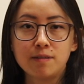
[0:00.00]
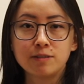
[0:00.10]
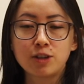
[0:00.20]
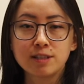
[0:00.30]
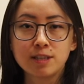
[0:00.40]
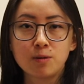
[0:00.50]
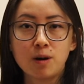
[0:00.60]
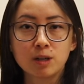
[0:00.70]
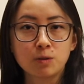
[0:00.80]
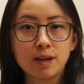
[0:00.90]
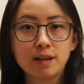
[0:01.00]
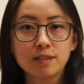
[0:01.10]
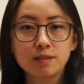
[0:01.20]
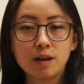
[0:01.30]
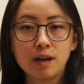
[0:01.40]
giant cell
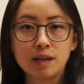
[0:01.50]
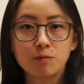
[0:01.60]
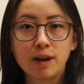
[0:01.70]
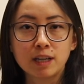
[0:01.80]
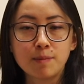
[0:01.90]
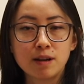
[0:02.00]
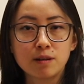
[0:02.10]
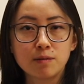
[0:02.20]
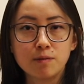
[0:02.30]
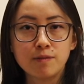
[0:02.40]
arteritis, I'd recommend